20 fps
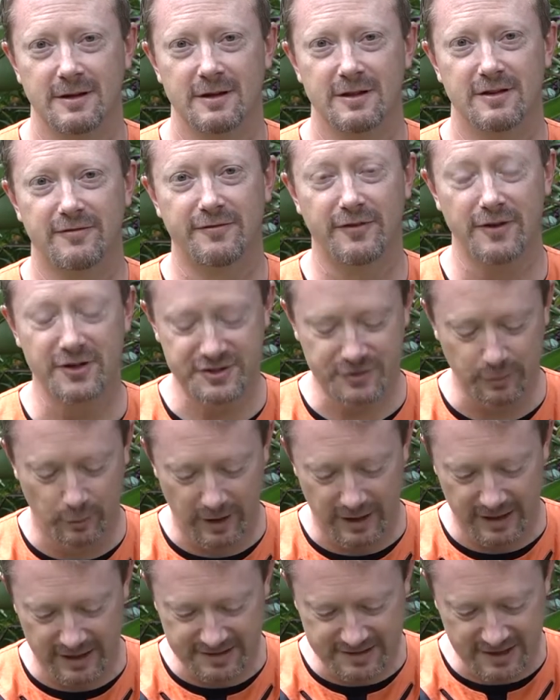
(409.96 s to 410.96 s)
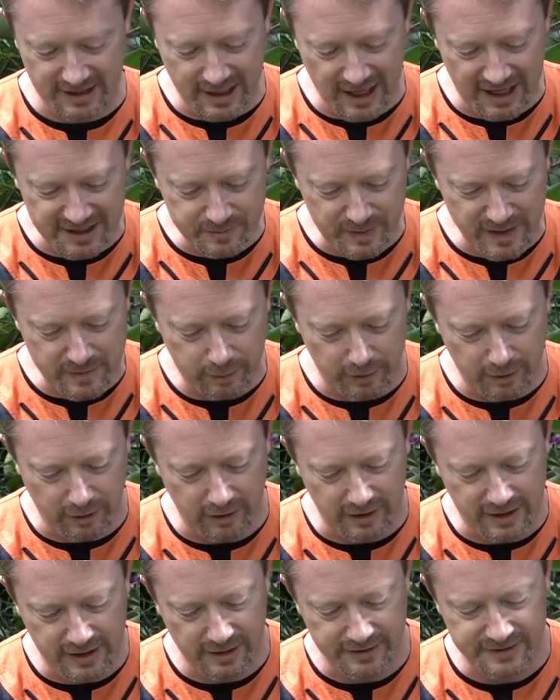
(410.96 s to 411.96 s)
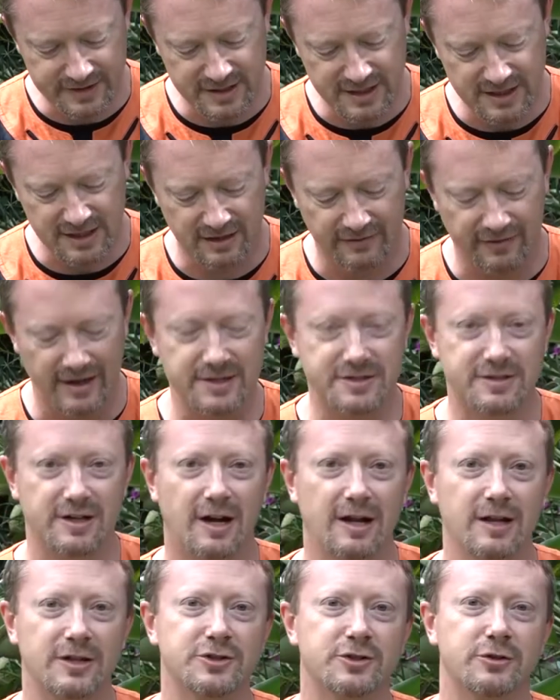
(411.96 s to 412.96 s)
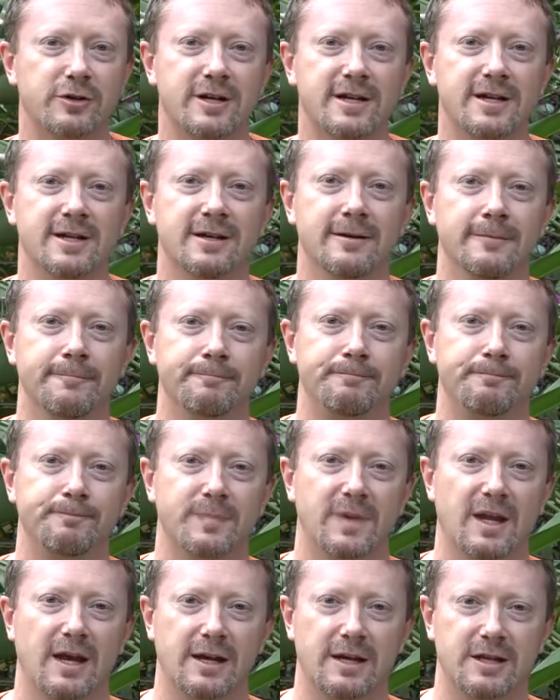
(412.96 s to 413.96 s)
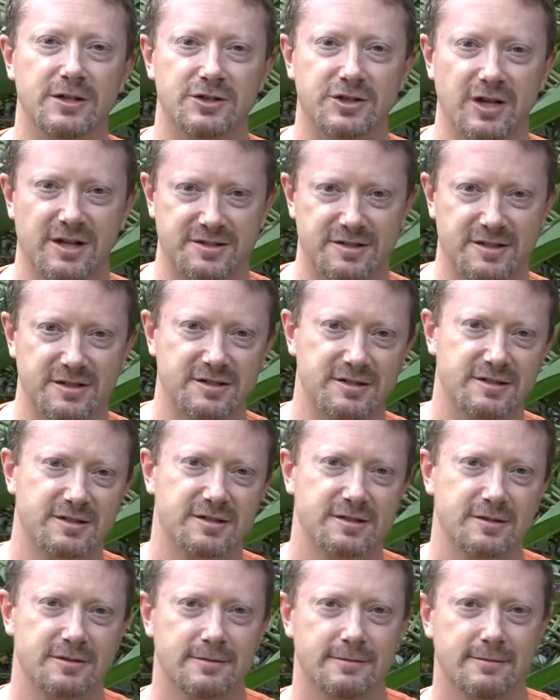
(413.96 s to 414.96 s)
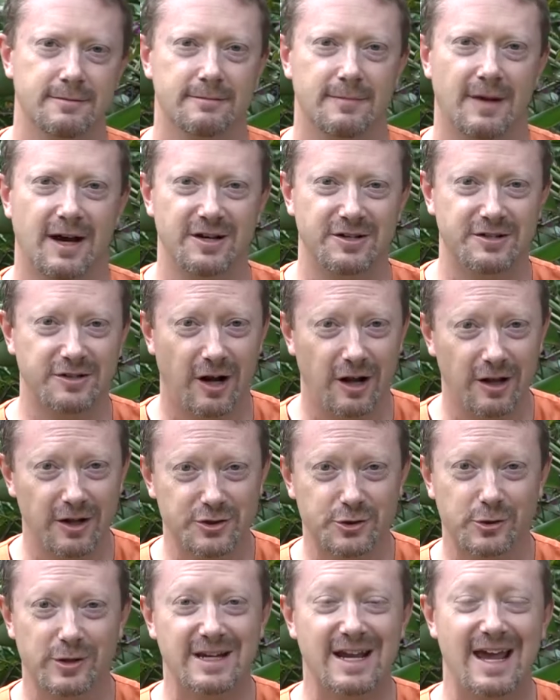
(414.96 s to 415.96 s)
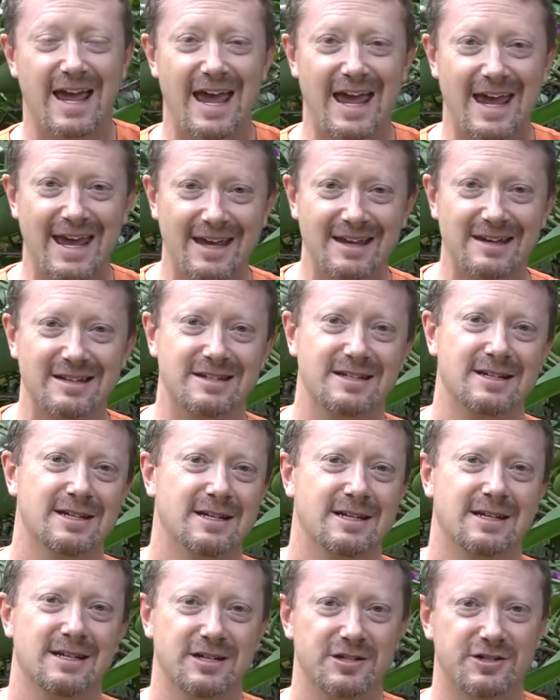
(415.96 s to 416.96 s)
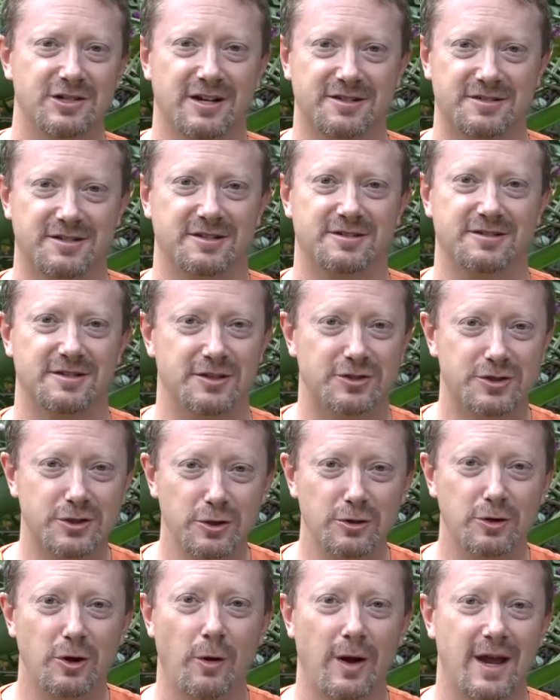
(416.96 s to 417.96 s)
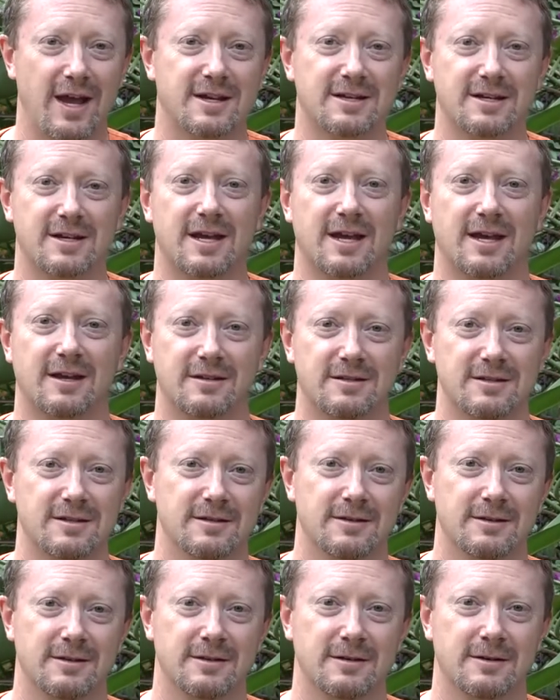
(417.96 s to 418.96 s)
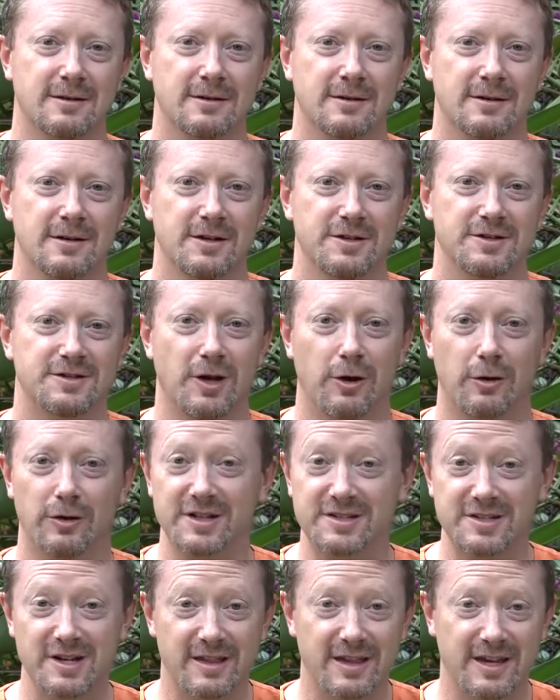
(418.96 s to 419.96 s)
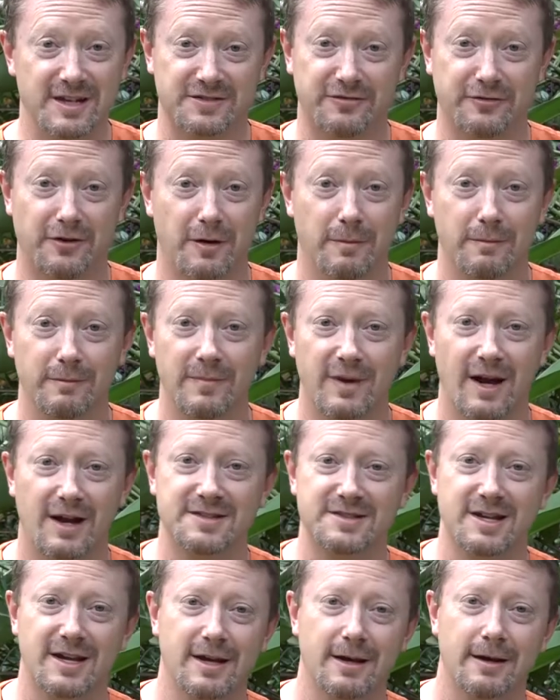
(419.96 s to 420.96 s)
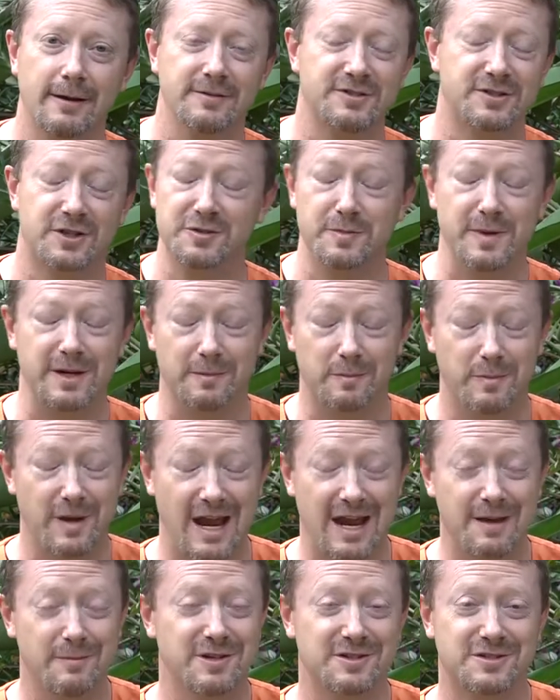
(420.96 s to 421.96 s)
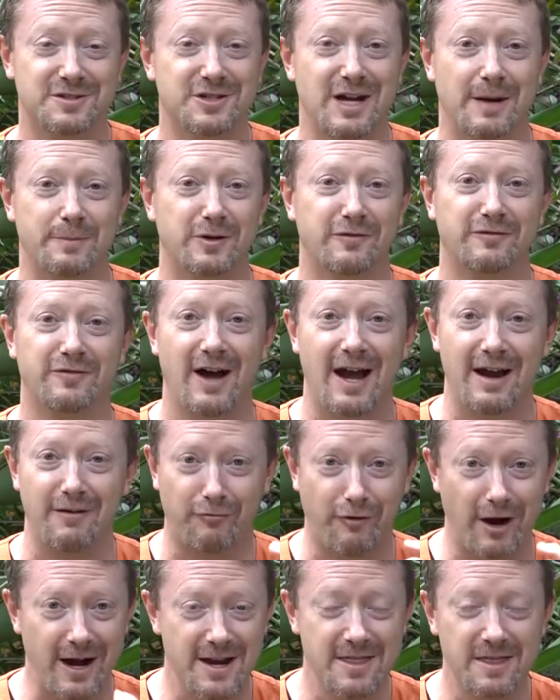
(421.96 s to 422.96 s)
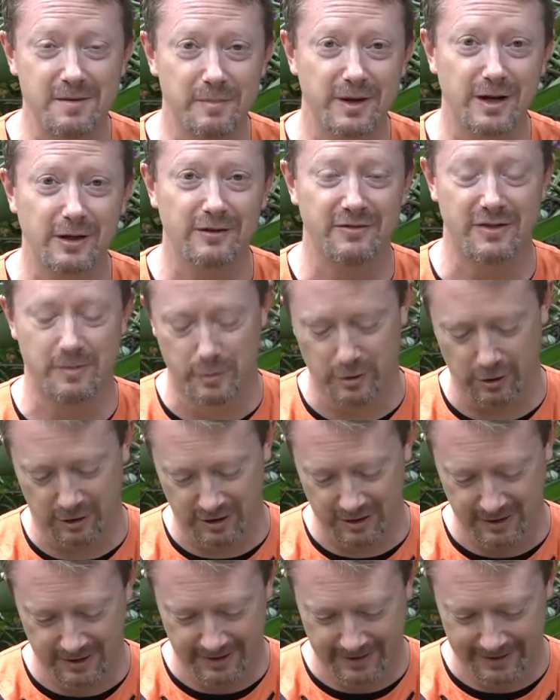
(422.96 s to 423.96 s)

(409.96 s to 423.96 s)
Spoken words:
The first one is that God's people are guilty of idolatry and injustice. Idolatry and injustice. The two go hand in hand. So listen to this from Amos chapter 5, right in the middle of the book.